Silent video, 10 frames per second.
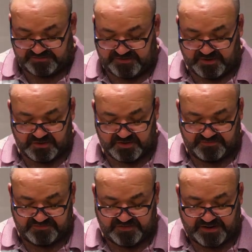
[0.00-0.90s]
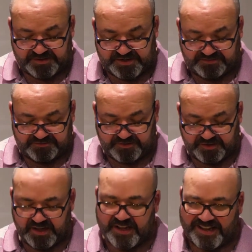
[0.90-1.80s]
feels very
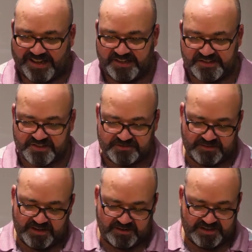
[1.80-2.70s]
different. It's,